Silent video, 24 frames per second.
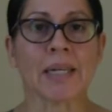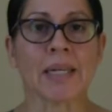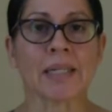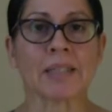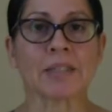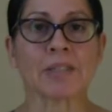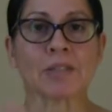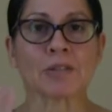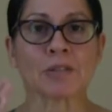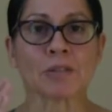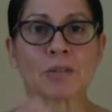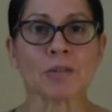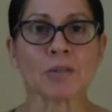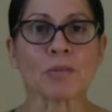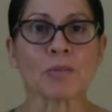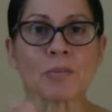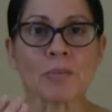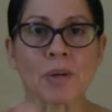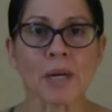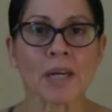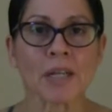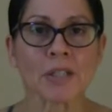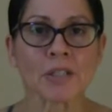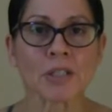it's too
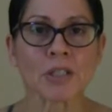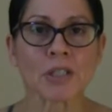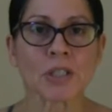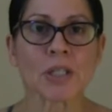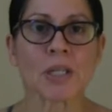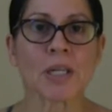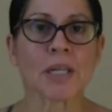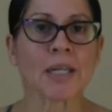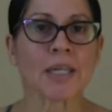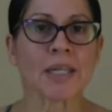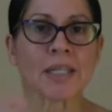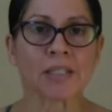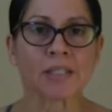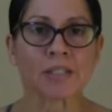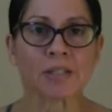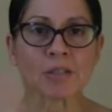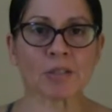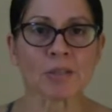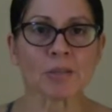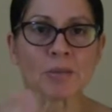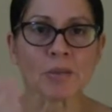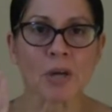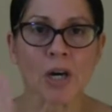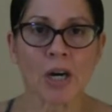much, it's
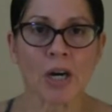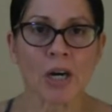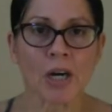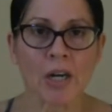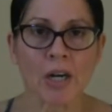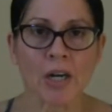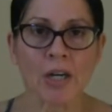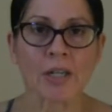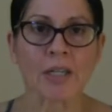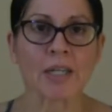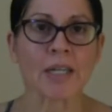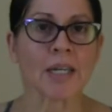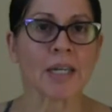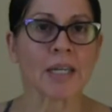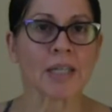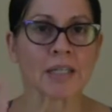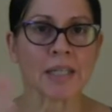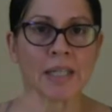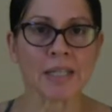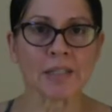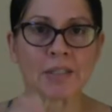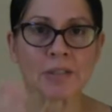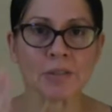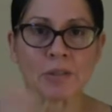too hard,
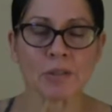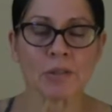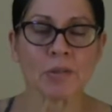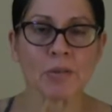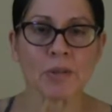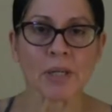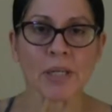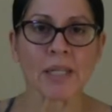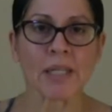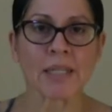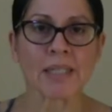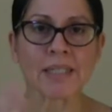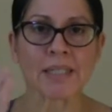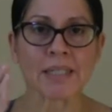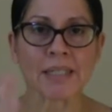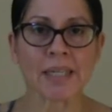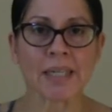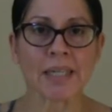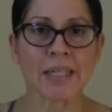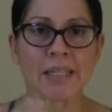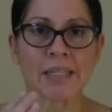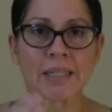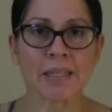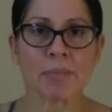let's do it, let's
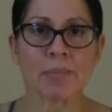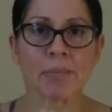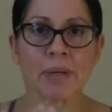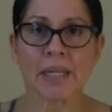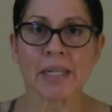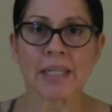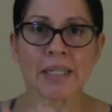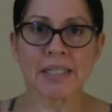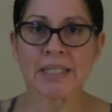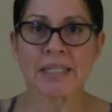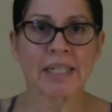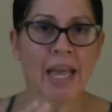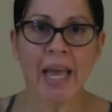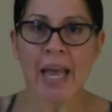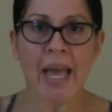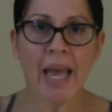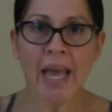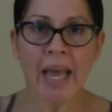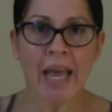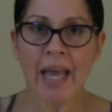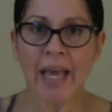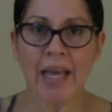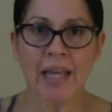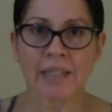kick somebody's
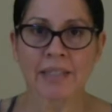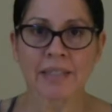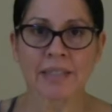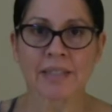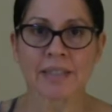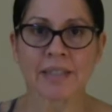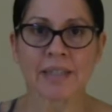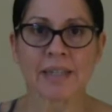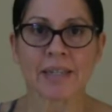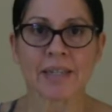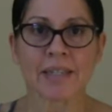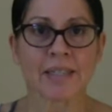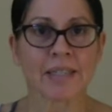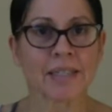ass.